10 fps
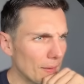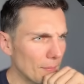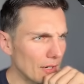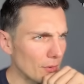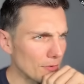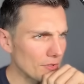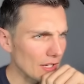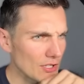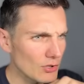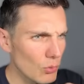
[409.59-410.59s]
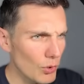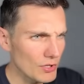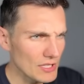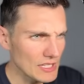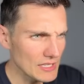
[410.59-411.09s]
because it's
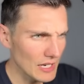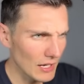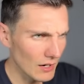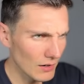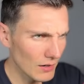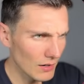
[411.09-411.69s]
quite detailed